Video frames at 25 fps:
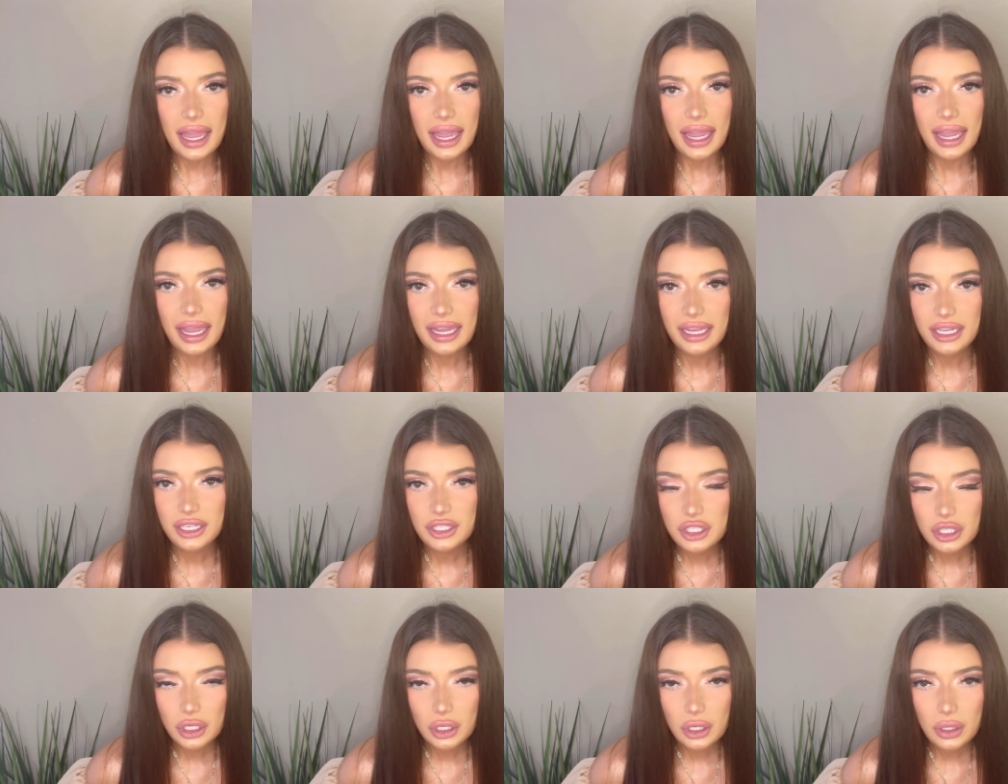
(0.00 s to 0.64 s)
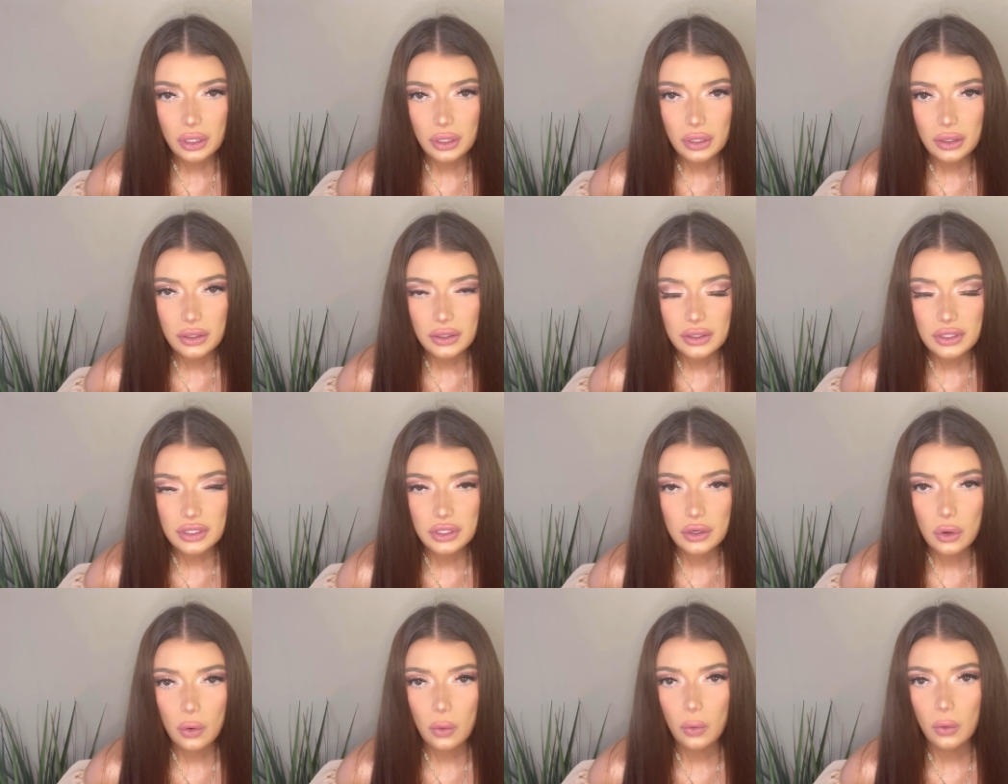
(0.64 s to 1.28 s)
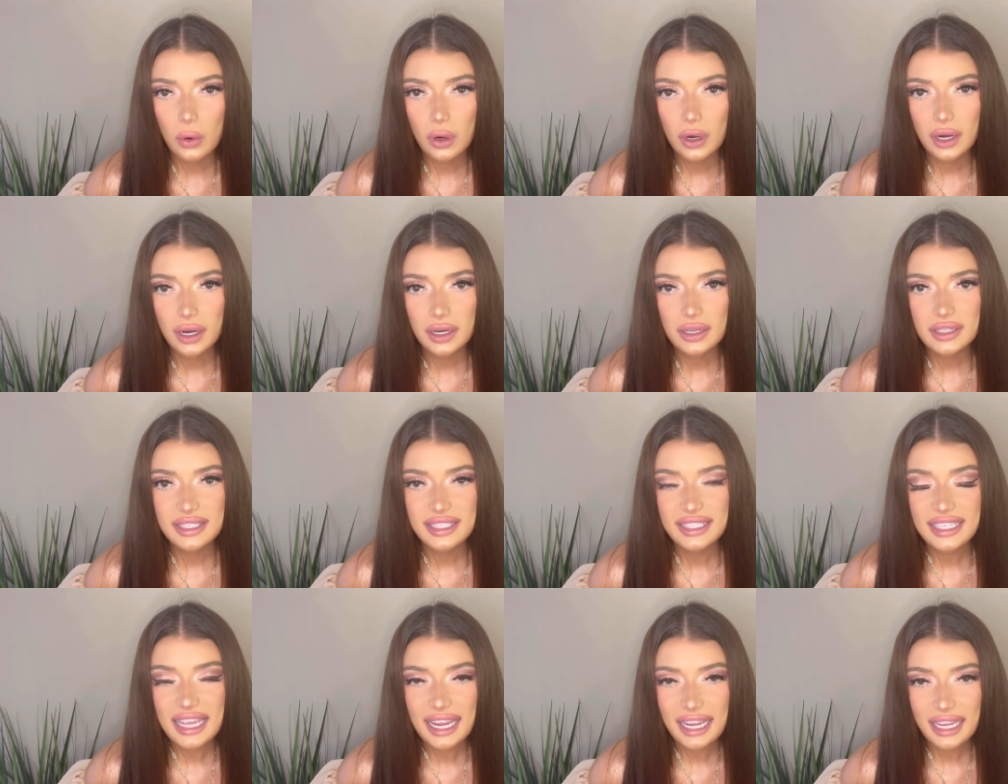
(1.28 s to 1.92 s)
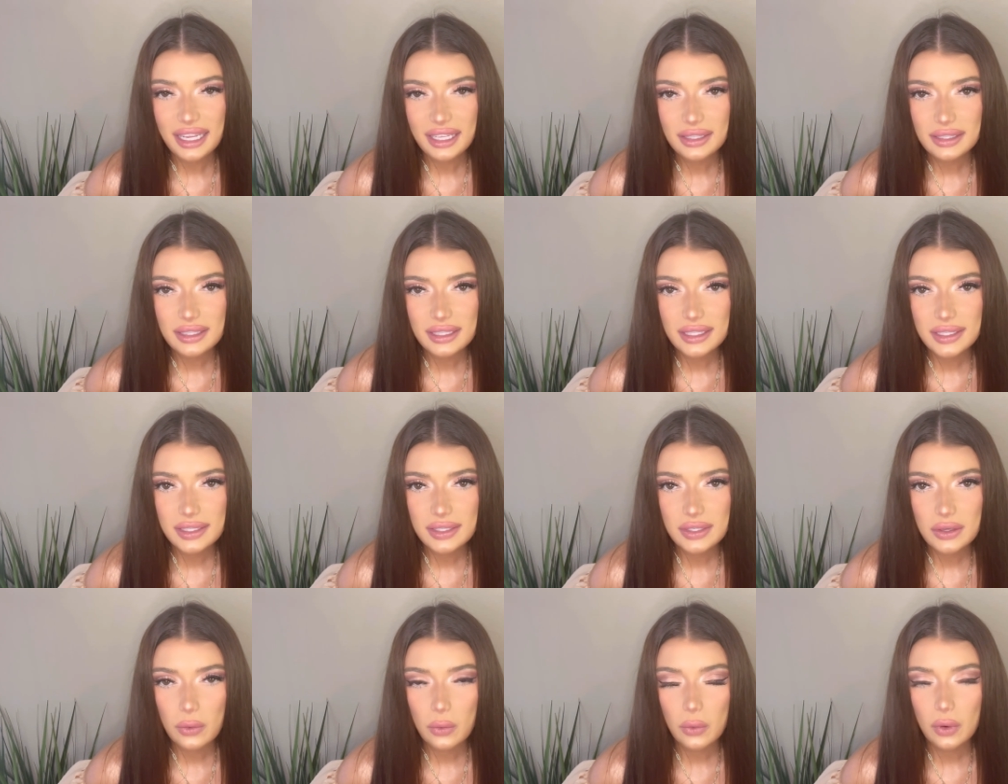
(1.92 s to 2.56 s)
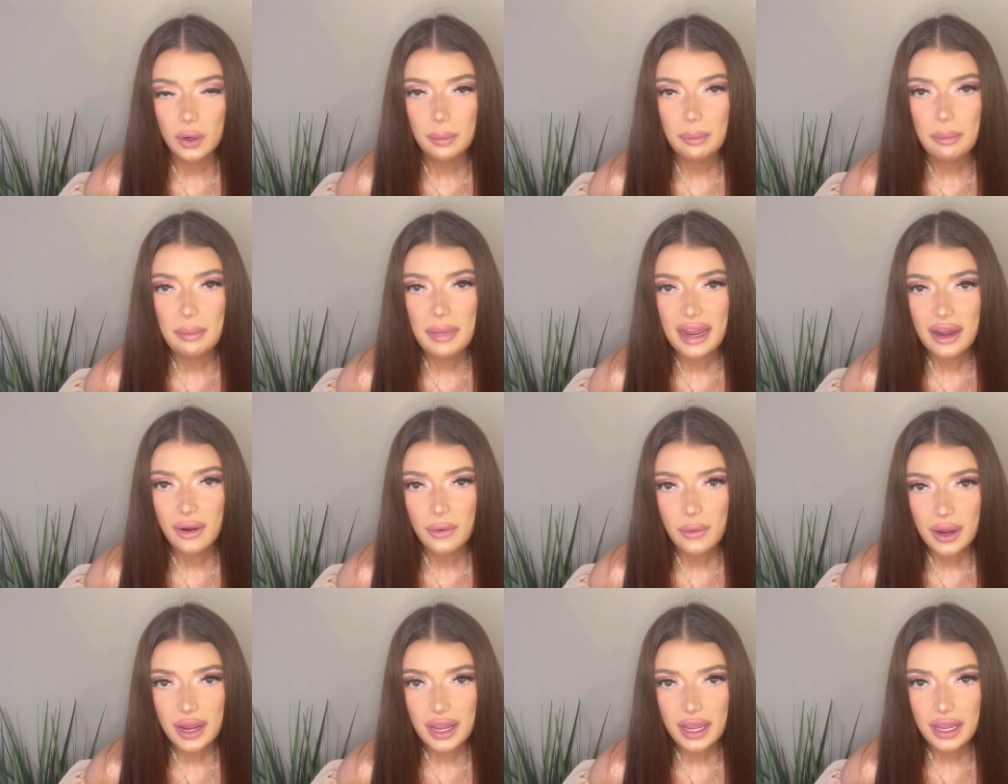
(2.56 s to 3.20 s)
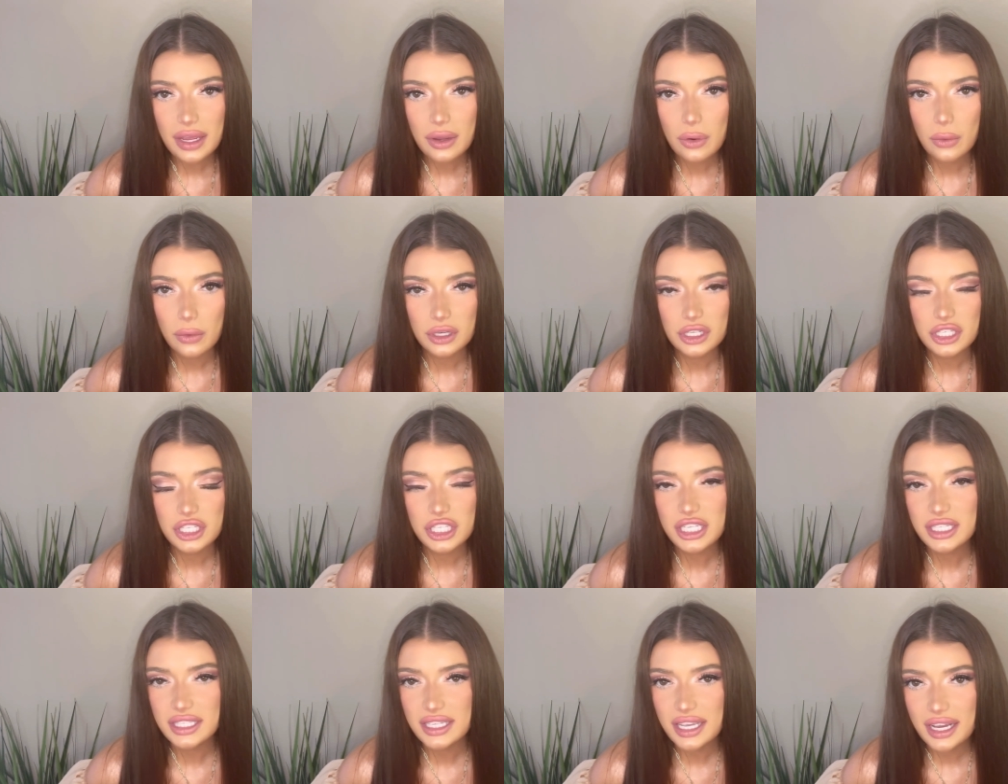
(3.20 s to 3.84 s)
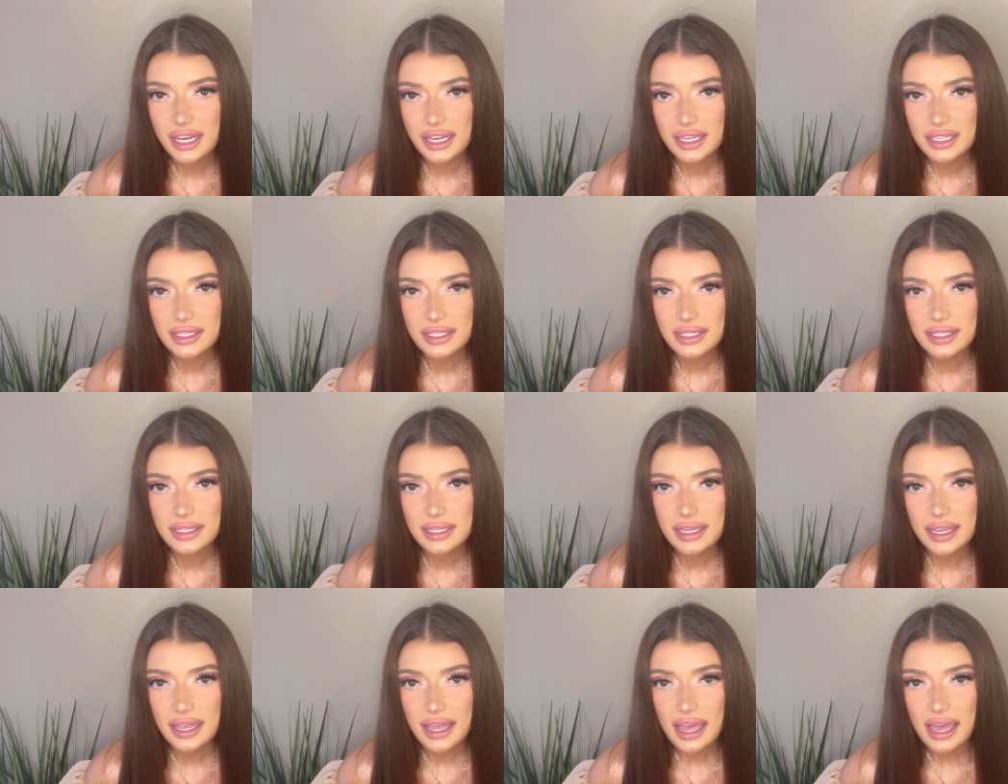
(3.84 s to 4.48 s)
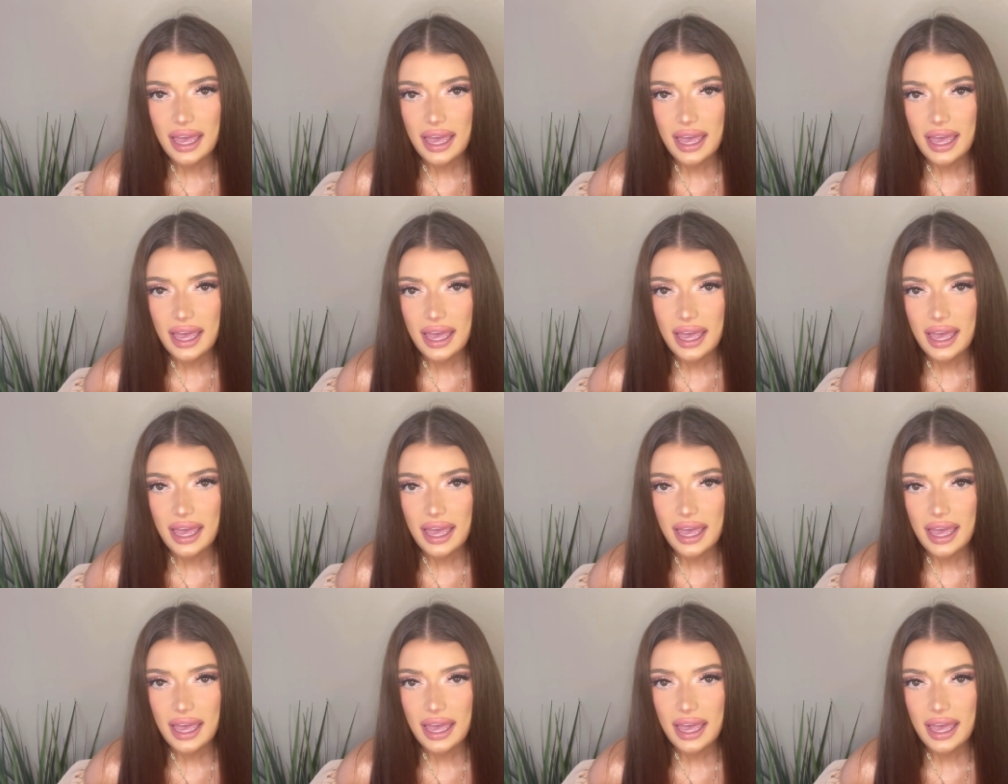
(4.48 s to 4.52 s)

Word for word: angels or saints or Mary or Jesus.